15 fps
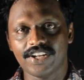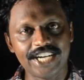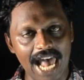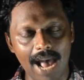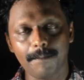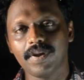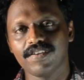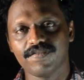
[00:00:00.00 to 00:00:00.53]
the
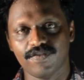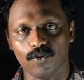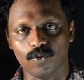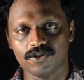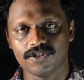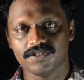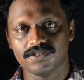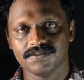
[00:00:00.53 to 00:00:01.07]
damping
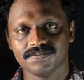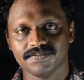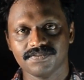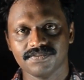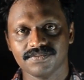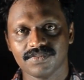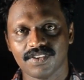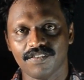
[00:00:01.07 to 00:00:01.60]
force,
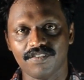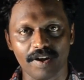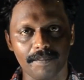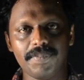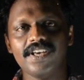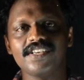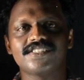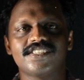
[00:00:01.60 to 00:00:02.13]

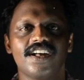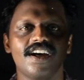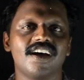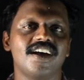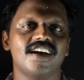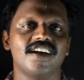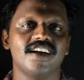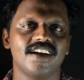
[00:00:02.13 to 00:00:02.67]
where B is
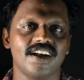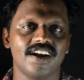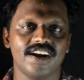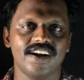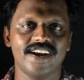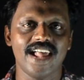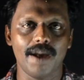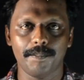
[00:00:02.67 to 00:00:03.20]
the
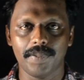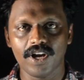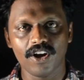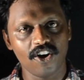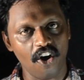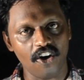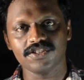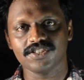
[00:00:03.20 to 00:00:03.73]

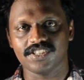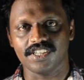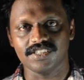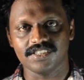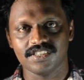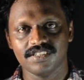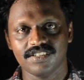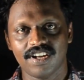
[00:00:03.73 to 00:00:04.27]
damping
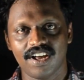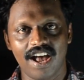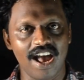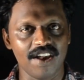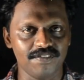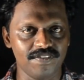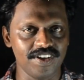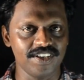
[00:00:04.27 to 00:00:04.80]
constant
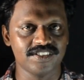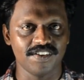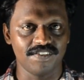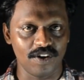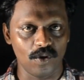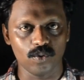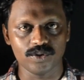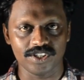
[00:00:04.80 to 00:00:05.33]
and V
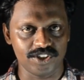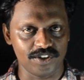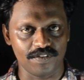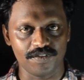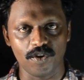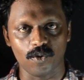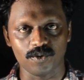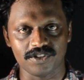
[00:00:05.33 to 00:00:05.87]
is the
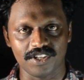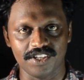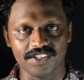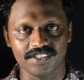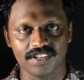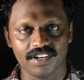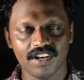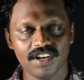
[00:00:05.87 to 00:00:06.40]
velocity of the
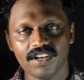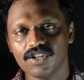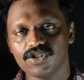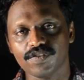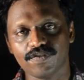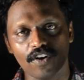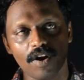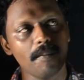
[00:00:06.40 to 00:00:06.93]
oscillator.
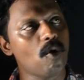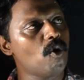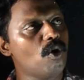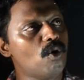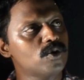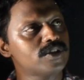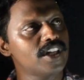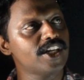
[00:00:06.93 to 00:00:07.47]
So for an
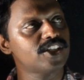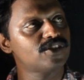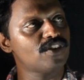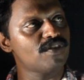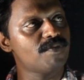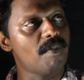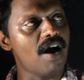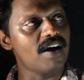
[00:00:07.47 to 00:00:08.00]

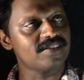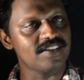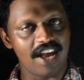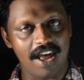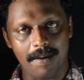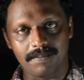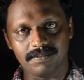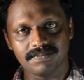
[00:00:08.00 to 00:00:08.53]
oscillator of
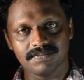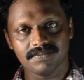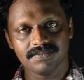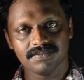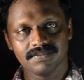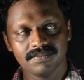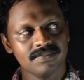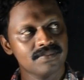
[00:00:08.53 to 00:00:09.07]
mass M
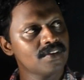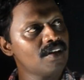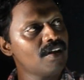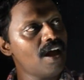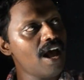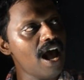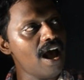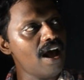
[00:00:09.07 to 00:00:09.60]

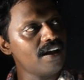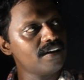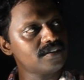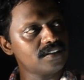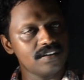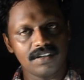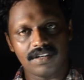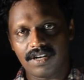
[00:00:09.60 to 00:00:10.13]

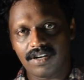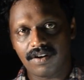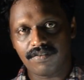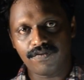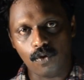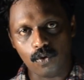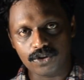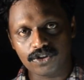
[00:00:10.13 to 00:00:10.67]
and
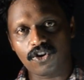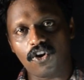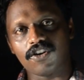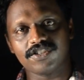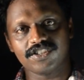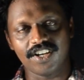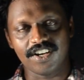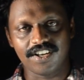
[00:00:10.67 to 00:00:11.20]
force
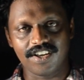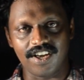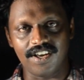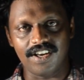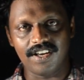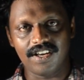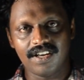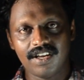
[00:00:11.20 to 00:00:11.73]

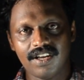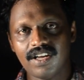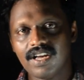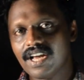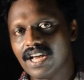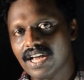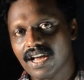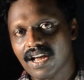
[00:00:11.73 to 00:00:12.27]
constant K
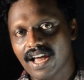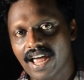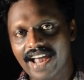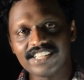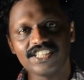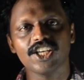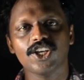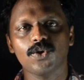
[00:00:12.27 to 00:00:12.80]

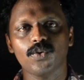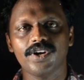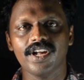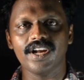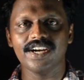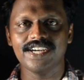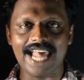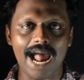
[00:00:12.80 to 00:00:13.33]

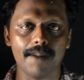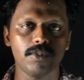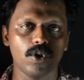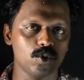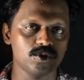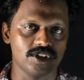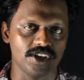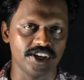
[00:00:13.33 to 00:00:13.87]
executing
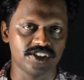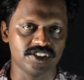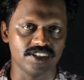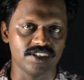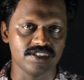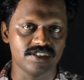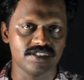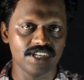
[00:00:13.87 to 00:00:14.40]
damped
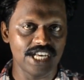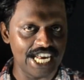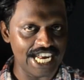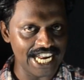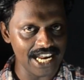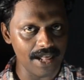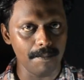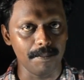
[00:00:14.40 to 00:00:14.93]
oscillations
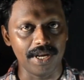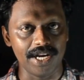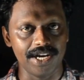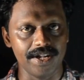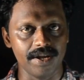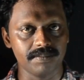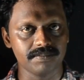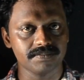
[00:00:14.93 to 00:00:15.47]
in a
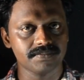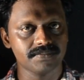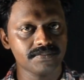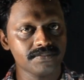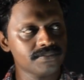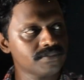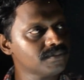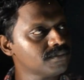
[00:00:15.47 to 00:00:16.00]
medium